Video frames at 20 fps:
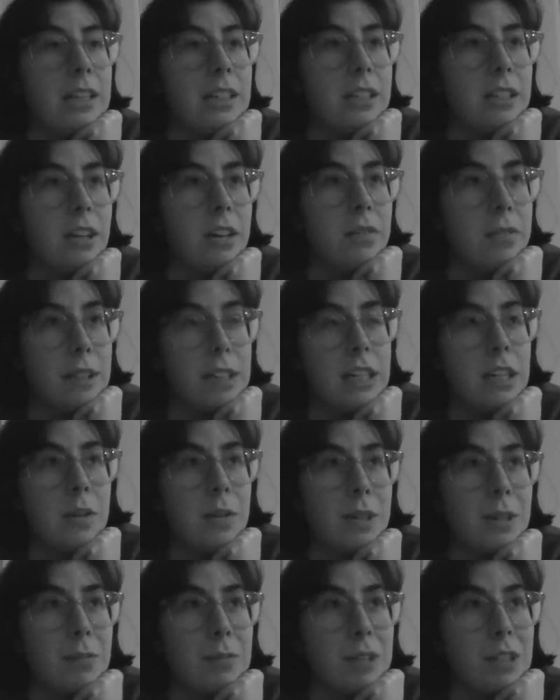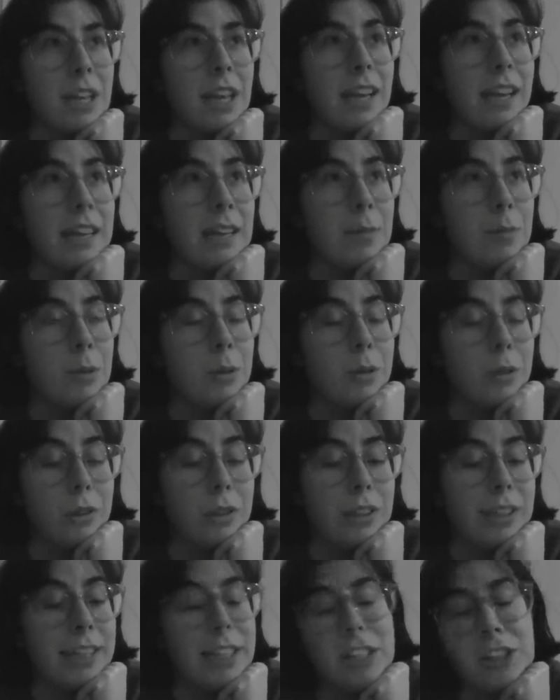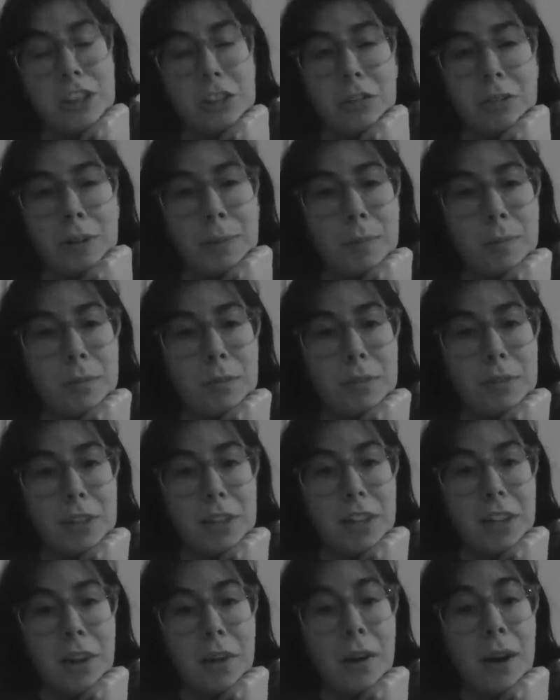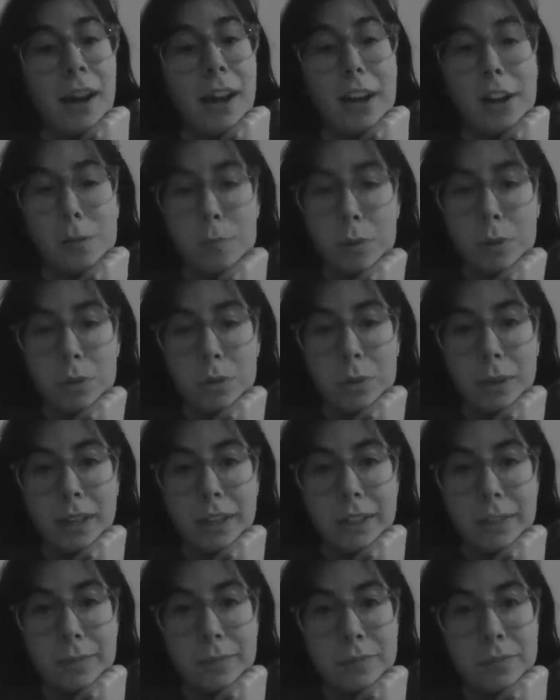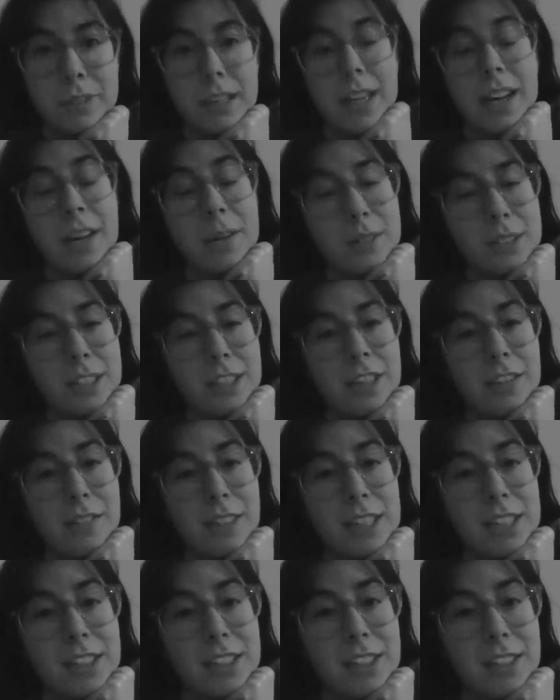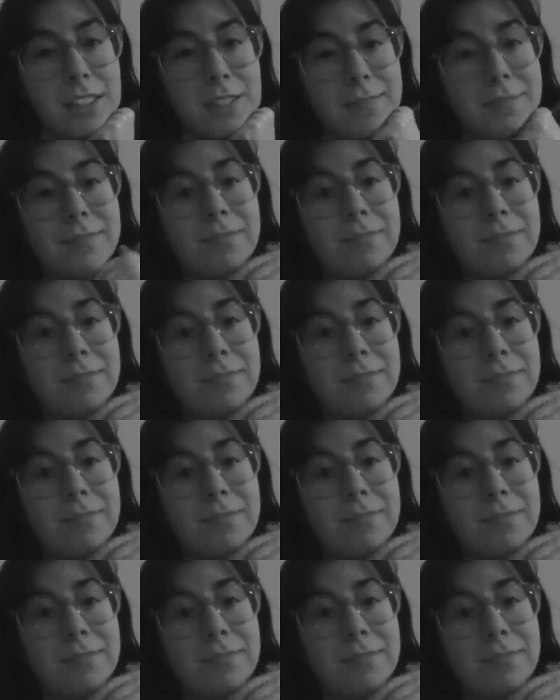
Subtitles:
Don't really know what I'm saying anymore. Let's just wrap up the video. I hope you're all well, and I will see you very soon.